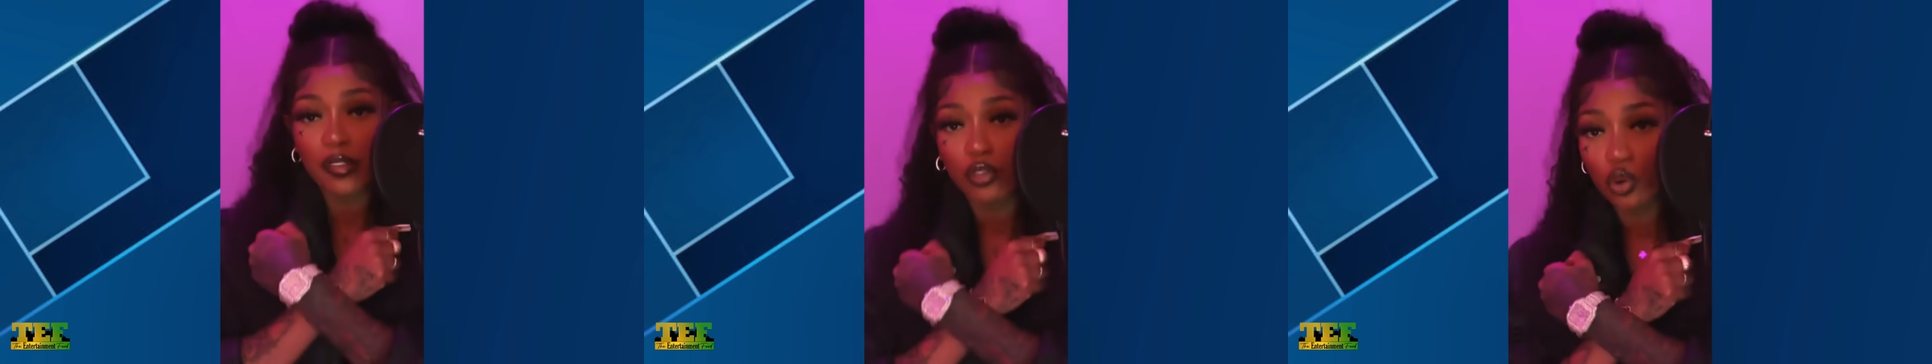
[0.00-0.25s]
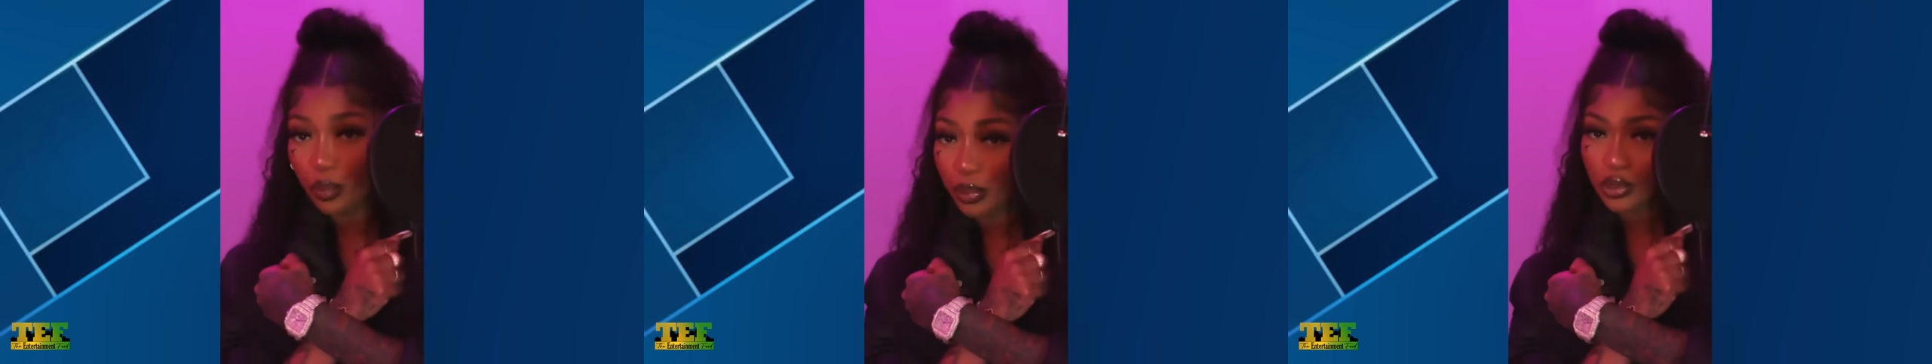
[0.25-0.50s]

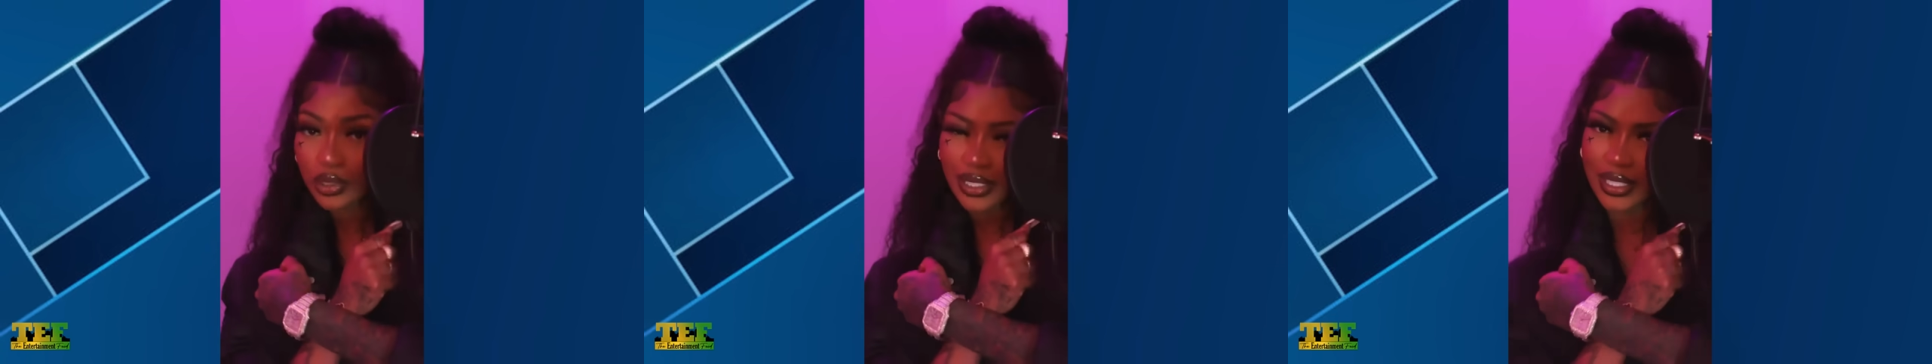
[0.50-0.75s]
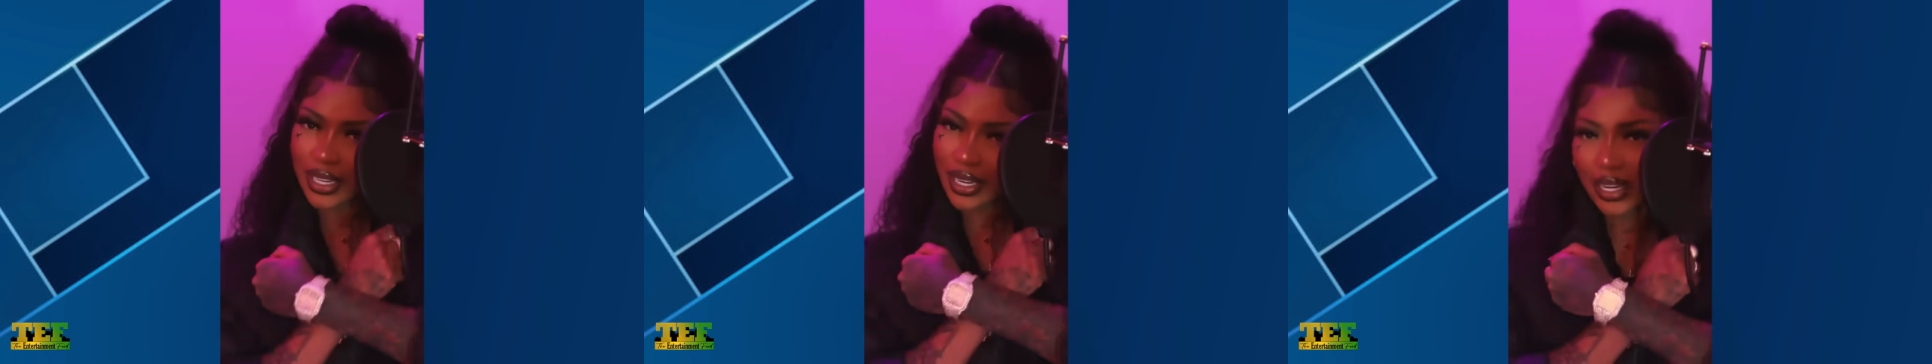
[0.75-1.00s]
Meaning it's
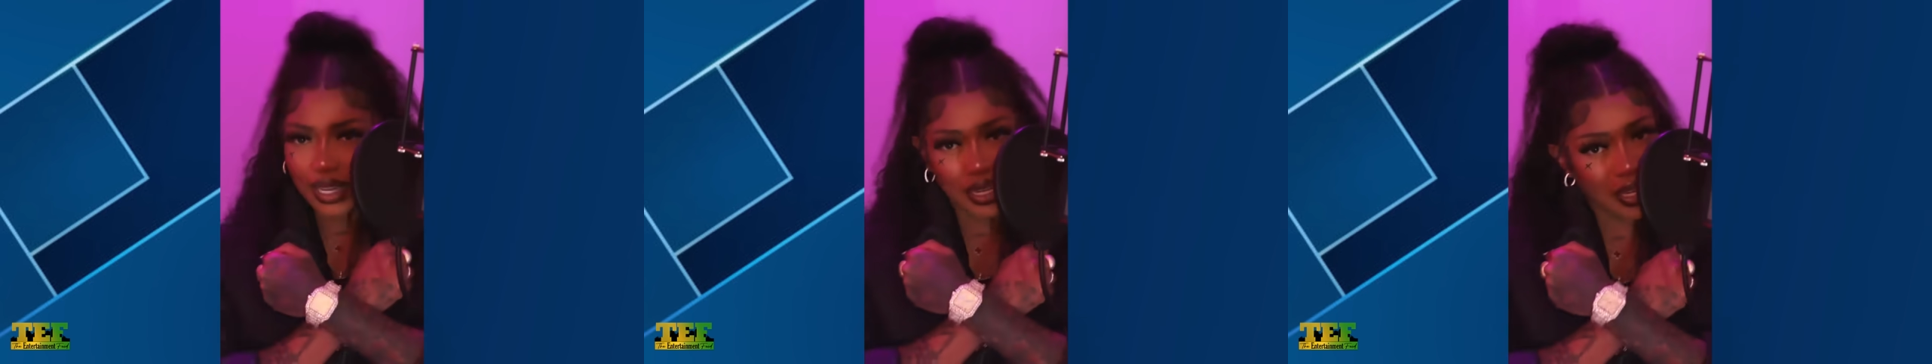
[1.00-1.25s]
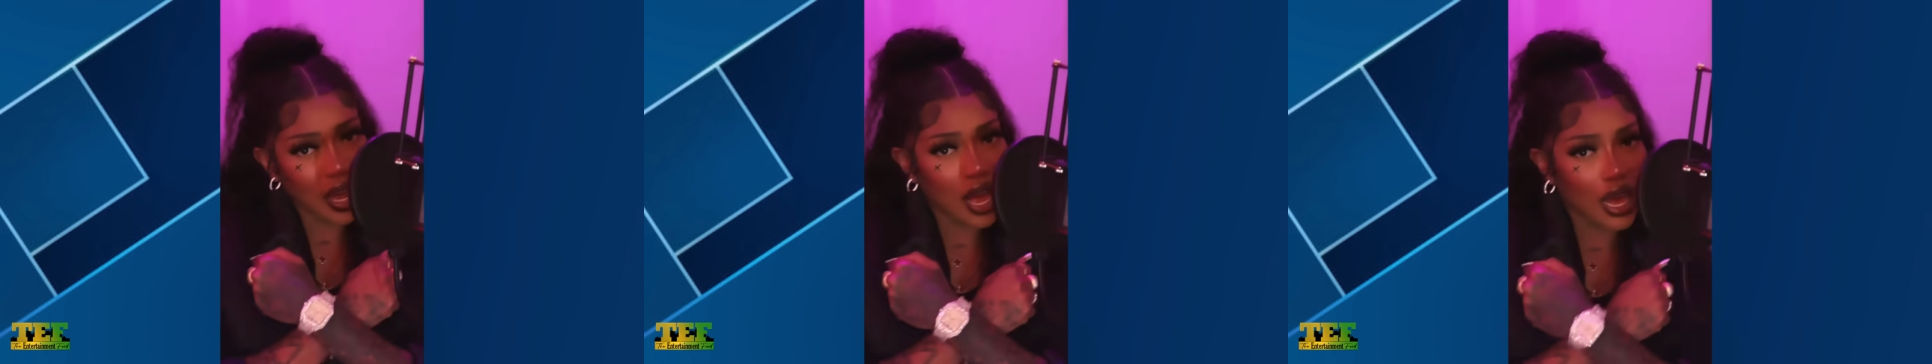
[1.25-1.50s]
okay
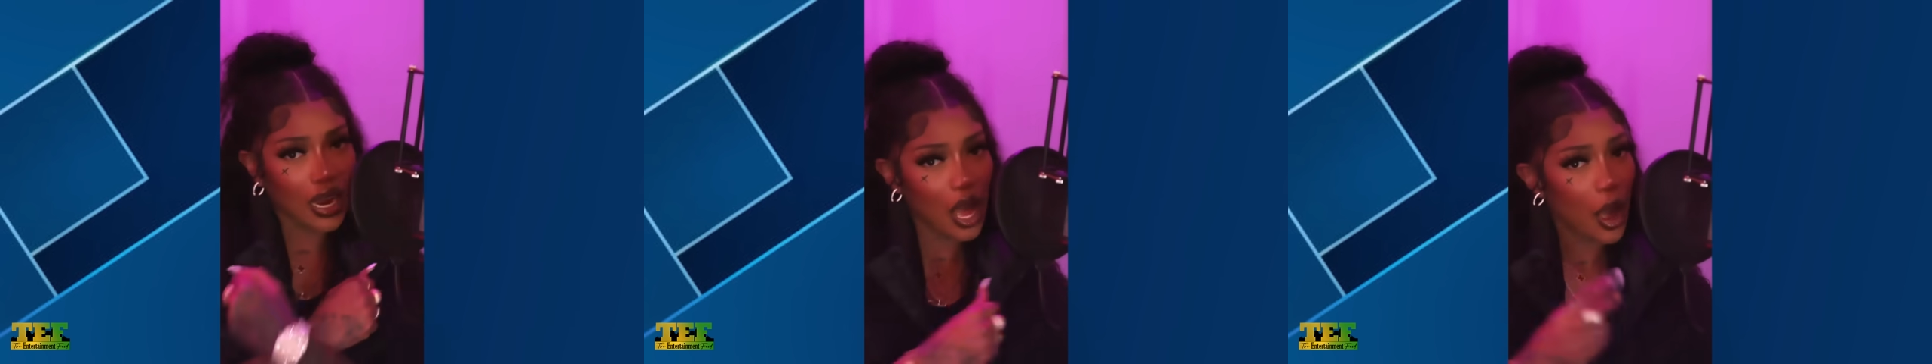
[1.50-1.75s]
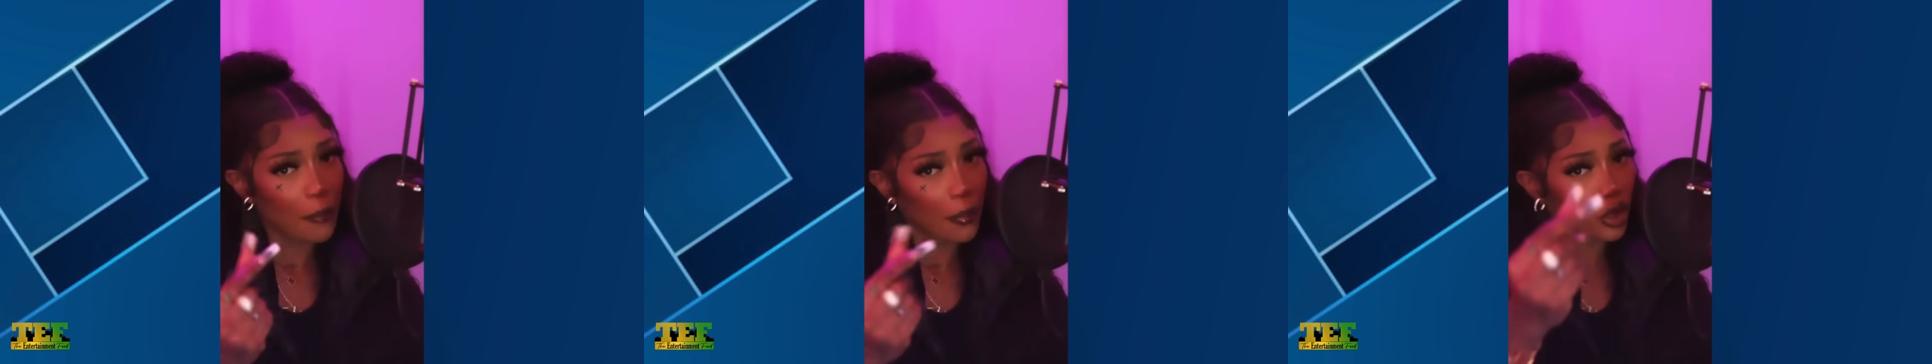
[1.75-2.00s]
with
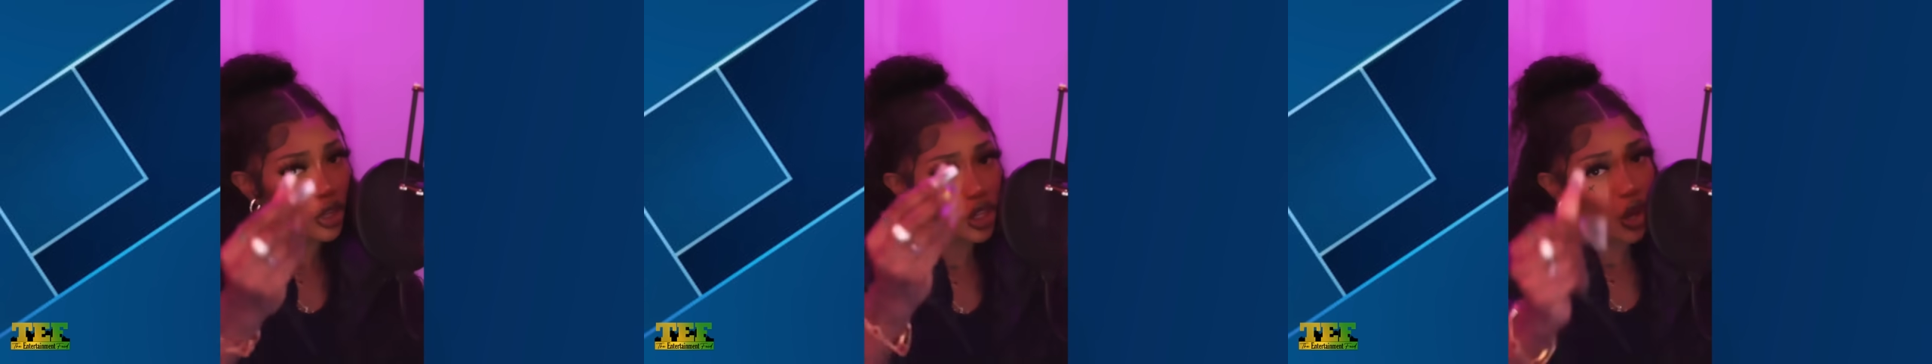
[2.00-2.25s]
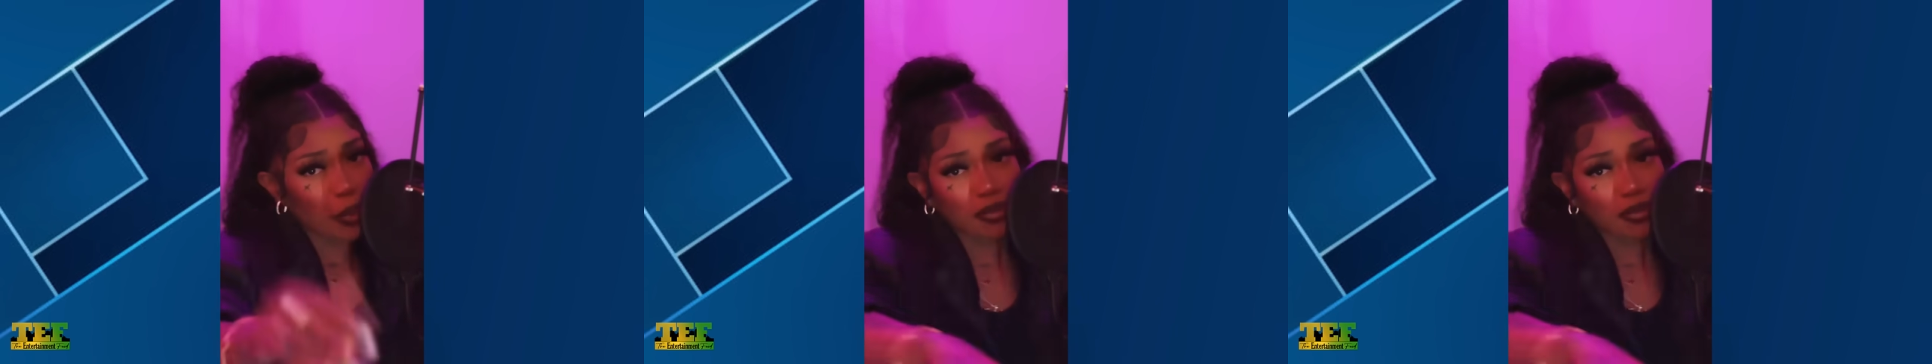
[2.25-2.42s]
fingering girls